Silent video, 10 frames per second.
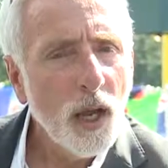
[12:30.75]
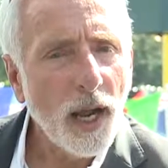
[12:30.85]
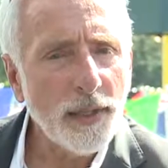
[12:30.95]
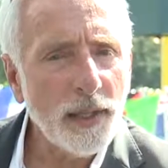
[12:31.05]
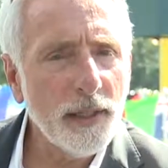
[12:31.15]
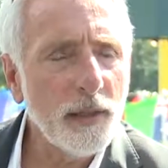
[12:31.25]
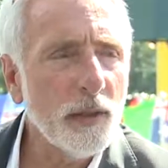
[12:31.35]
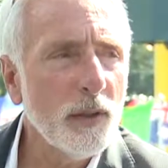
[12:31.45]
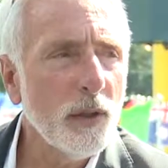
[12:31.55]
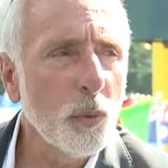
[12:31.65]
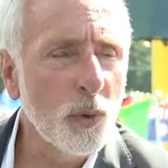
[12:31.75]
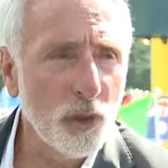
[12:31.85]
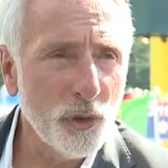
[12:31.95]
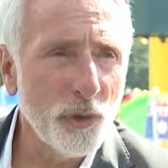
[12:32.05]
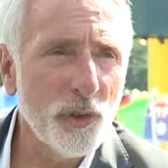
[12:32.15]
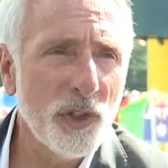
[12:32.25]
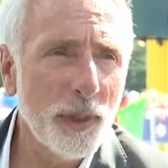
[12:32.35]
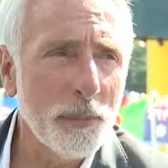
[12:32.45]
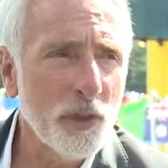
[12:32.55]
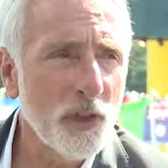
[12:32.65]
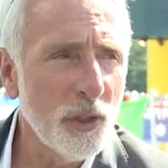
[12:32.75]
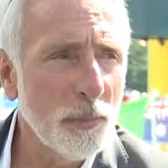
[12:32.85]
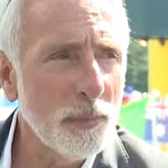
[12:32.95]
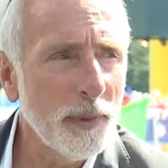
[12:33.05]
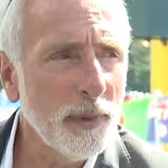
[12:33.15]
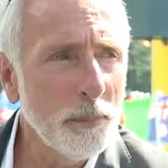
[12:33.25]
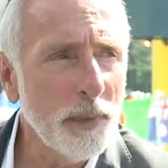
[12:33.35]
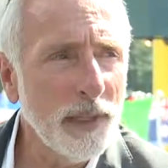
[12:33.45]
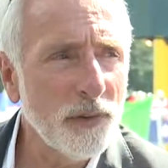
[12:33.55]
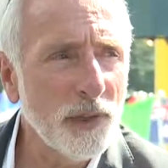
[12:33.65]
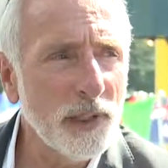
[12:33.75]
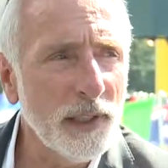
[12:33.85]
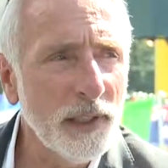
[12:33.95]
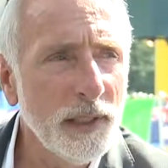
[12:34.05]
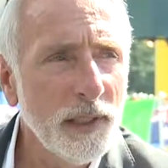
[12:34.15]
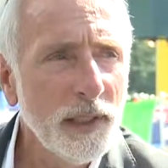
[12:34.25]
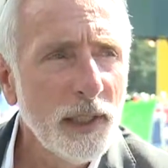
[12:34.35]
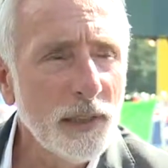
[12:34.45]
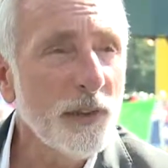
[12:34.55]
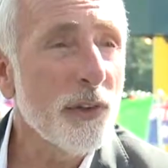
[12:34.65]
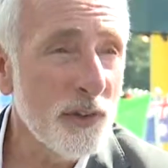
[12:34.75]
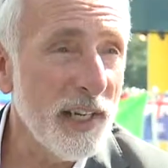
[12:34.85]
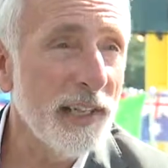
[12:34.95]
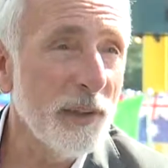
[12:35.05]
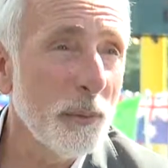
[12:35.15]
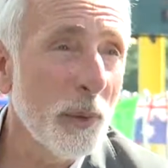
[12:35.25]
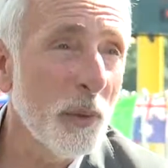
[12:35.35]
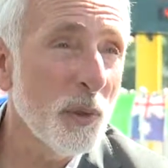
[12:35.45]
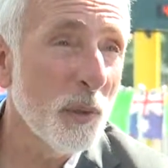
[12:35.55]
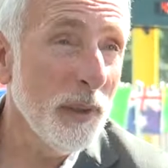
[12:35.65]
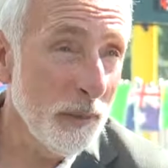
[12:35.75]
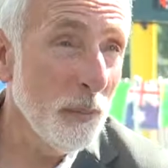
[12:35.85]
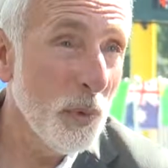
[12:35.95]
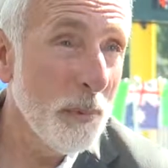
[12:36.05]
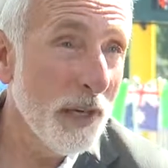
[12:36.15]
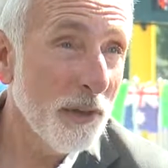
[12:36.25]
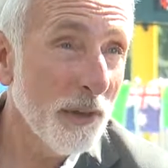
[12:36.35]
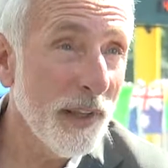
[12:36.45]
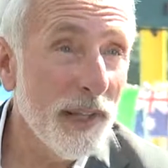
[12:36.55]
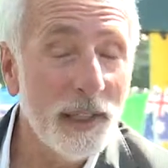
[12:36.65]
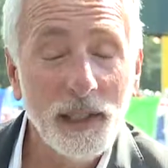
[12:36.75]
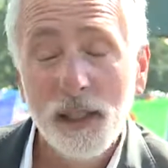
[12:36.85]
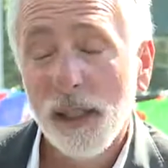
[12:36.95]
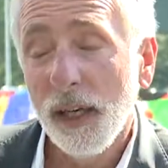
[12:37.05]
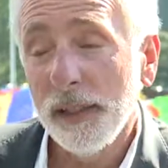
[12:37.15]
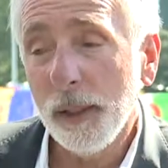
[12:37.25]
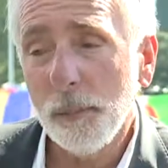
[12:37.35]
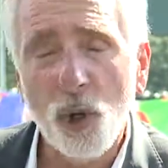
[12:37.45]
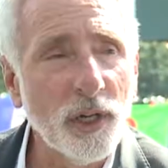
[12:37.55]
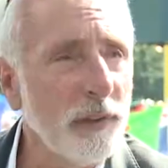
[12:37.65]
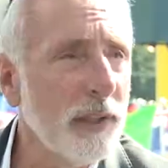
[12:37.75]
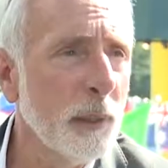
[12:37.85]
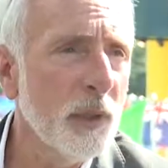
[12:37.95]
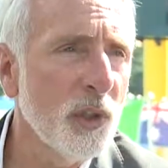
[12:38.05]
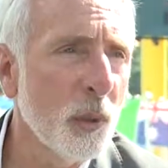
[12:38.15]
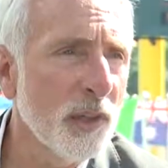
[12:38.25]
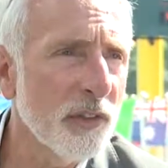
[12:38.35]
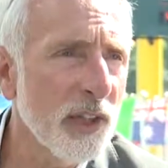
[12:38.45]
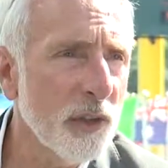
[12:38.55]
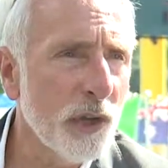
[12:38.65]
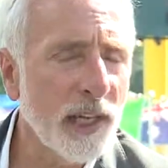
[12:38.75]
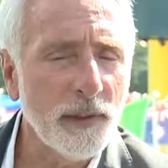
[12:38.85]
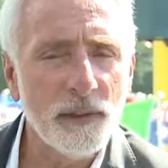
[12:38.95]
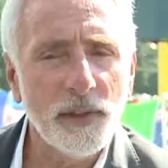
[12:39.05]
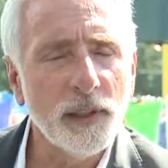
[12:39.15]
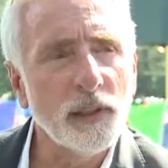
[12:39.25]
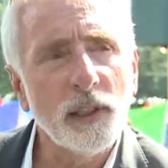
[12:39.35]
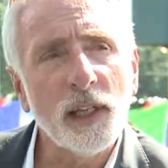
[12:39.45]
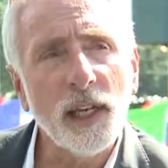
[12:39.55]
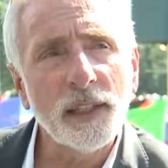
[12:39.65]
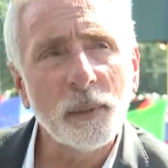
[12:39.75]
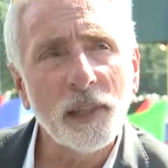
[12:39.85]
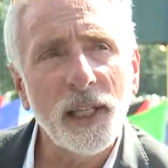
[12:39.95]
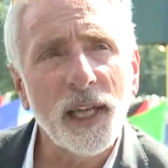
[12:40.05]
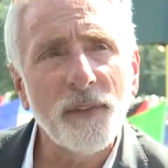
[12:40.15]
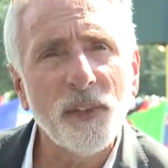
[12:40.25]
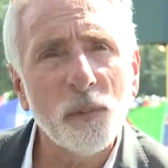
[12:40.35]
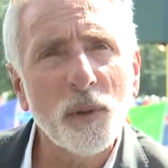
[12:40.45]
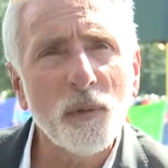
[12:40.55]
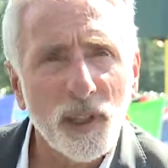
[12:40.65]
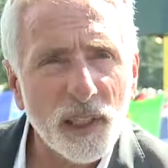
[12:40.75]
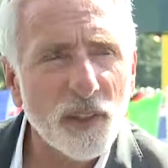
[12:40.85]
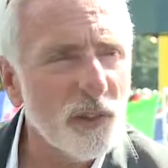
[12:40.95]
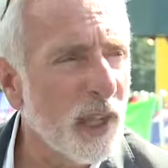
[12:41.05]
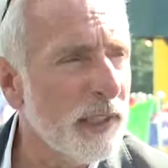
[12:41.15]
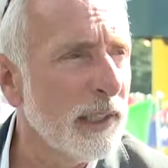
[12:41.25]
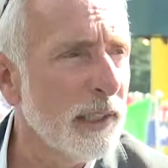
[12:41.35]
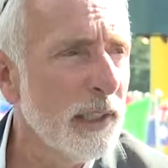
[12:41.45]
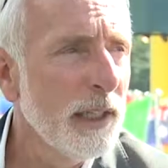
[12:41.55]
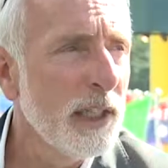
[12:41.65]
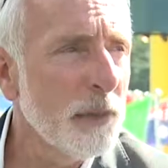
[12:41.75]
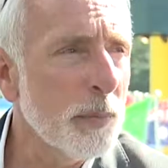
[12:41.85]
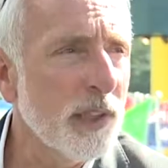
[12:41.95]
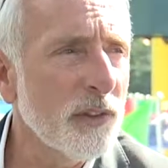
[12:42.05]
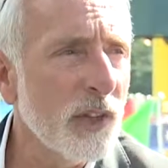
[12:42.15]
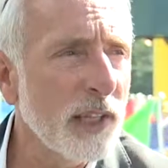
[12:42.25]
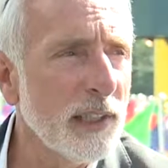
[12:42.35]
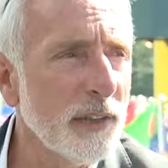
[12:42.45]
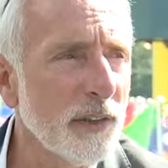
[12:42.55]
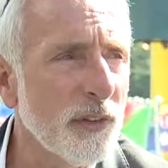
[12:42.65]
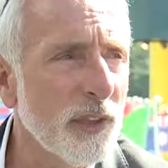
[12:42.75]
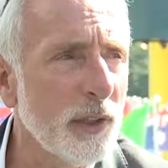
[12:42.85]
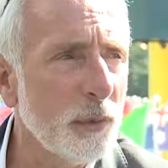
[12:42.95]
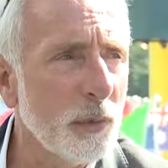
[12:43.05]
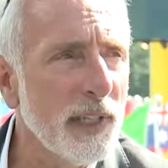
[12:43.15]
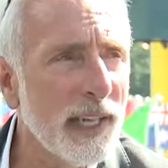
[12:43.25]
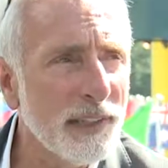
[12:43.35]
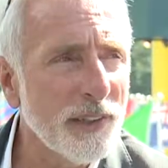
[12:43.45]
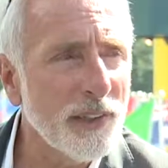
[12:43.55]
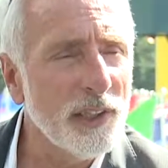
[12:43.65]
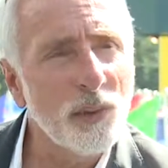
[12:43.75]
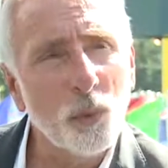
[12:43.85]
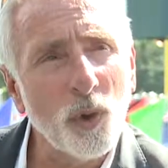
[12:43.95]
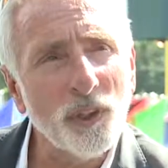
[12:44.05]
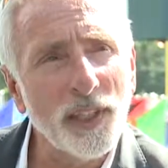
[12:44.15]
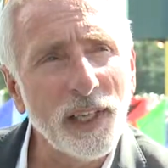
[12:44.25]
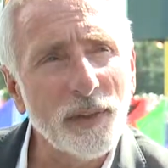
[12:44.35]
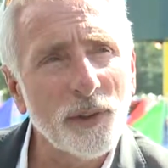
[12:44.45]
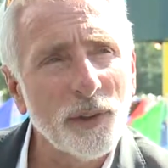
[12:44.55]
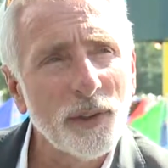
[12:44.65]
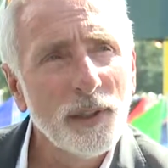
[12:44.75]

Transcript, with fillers: I think the World Junior Championship basically is a standard by which we, we measure that. I think partnering with USA Track and Field and the IAAF has been really exciting. It's been exciting to see three entities work together